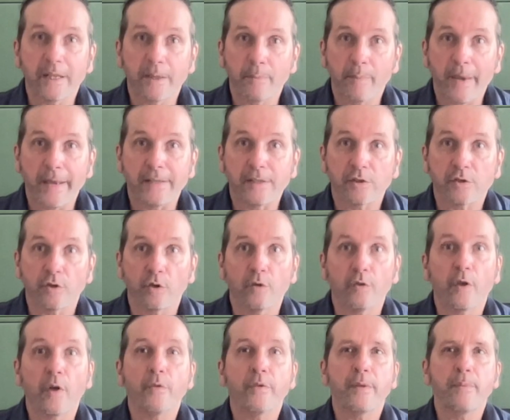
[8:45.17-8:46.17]
abates,
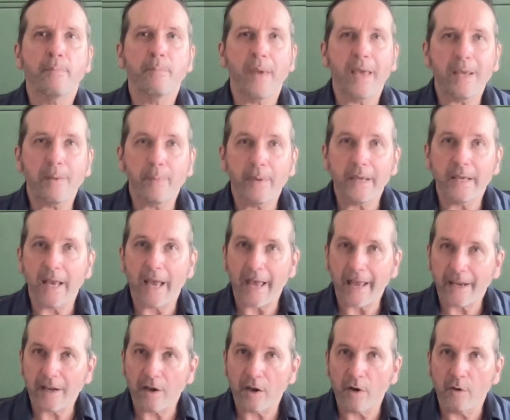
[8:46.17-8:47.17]
although there may be
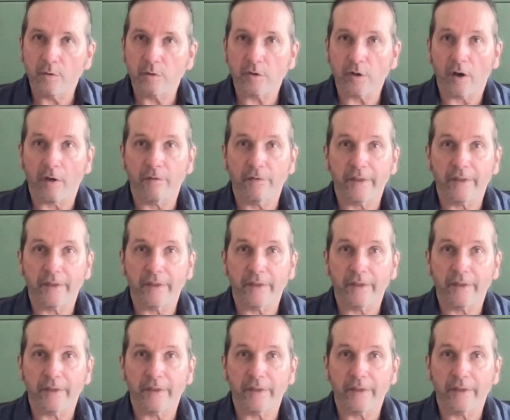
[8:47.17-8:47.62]
echoes of